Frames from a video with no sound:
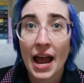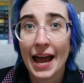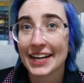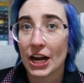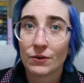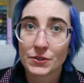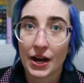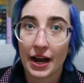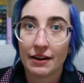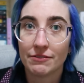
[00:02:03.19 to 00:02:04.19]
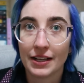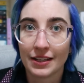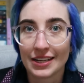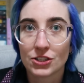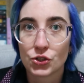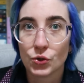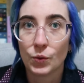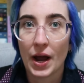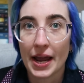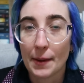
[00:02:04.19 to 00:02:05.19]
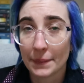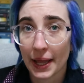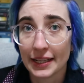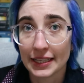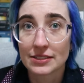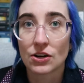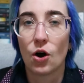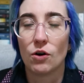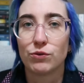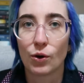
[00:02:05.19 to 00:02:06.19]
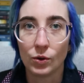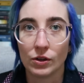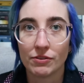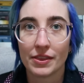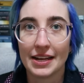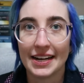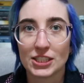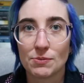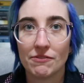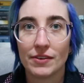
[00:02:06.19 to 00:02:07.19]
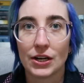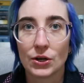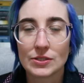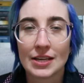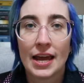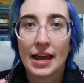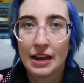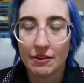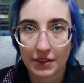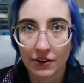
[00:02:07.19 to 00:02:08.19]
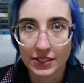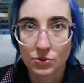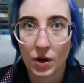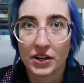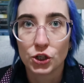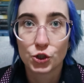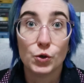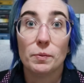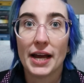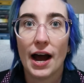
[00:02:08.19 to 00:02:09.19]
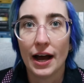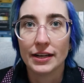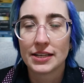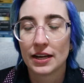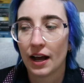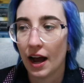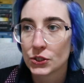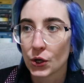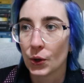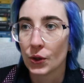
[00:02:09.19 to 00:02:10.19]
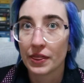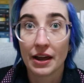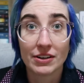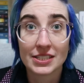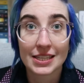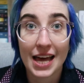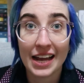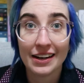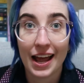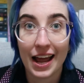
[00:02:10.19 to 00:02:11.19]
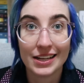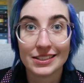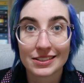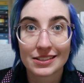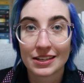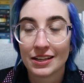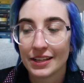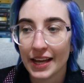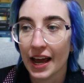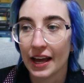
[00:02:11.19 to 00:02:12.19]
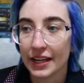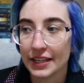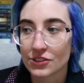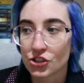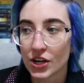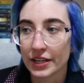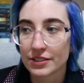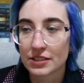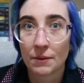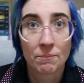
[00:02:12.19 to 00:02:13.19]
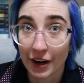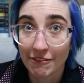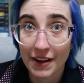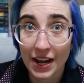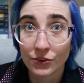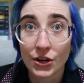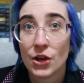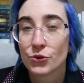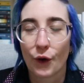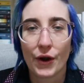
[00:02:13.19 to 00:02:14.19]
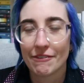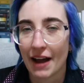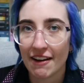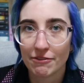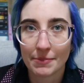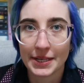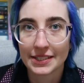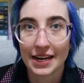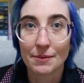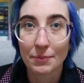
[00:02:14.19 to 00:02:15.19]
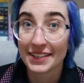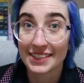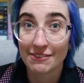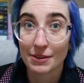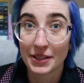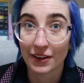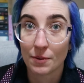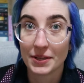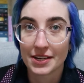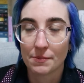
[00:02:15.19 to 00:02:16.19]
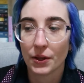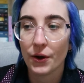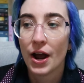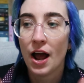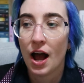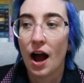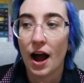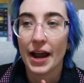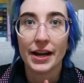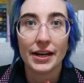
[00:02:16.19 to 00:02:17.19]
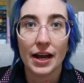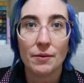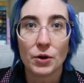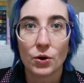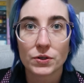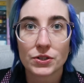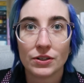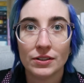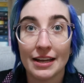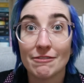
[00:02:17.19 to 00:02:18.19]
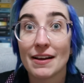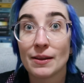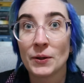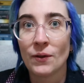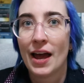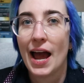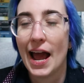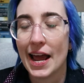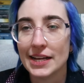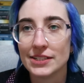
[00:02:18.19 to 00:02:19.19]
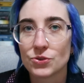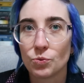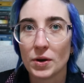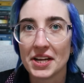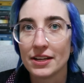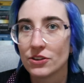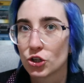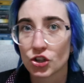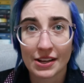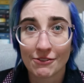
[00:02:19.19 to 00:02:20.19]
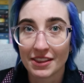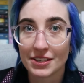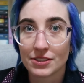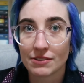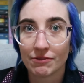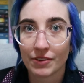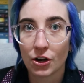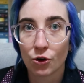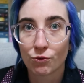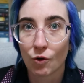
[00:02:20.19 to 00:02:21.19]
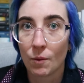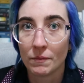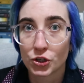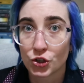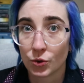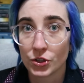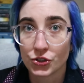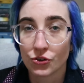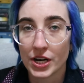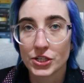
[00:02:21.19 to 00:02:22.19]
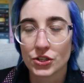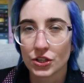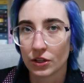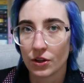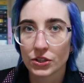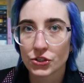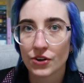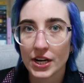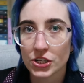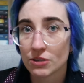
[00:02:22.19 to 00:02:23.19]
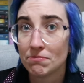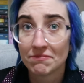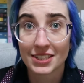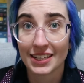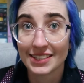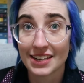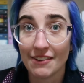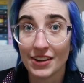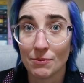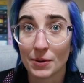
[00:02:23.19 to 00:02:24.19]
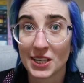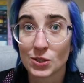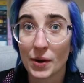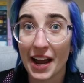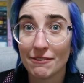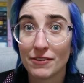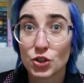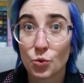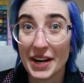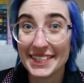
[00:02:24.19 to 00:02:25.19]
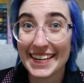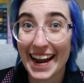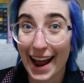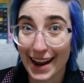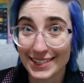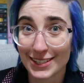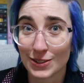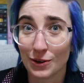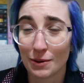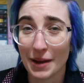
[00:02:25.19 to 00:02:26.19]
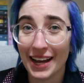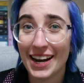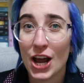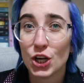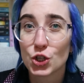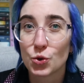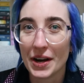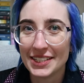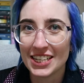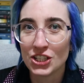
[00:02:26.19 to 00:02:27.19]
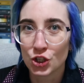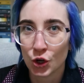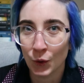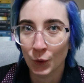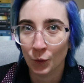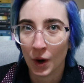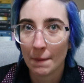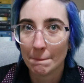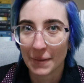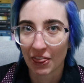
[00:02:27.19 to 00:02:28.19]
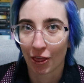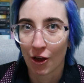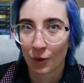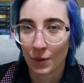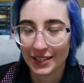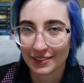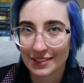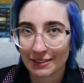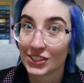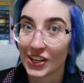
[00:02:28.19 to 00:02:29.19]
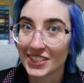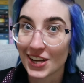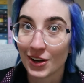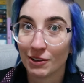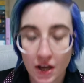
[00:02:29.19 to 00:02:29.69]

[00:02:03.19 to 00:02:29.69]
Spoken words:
And I also have a link to a playlist of all of the announcement videos if there is one to be had. So there is that, and yeah, it's just what I found. So if I have missed any, please leave them in the comments down below. I am not infallible, and we usually run this video from the shortest duration to the longest duration. So let's dive in, because we have 28 to talk about, 22 month long ones. So let's go.